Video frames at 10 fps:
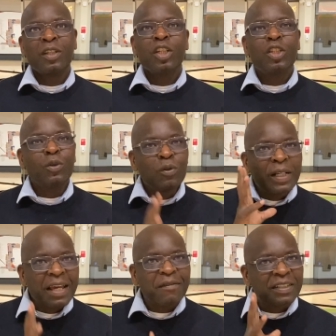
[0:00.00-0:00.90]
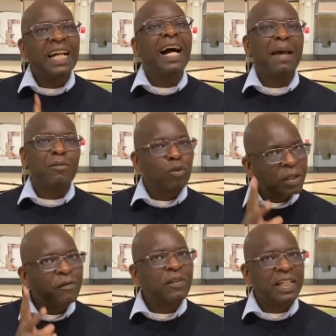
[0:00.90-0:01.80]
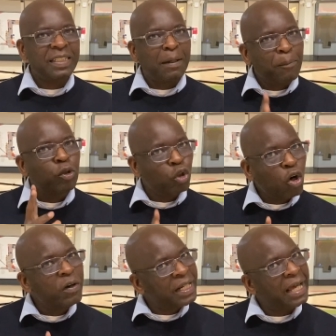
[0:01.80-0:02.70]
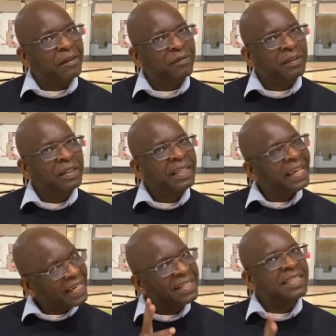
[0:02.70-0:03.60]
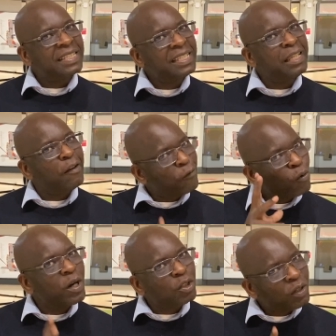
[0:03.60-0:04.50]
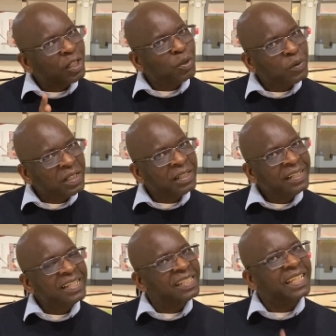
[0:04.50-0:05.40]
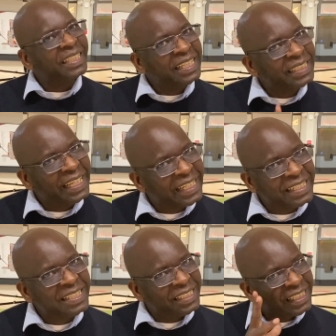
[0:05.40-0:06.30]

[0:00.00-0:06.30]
you will have time to reflect upon your own life and see if what you are doing, is it a dead end? Is it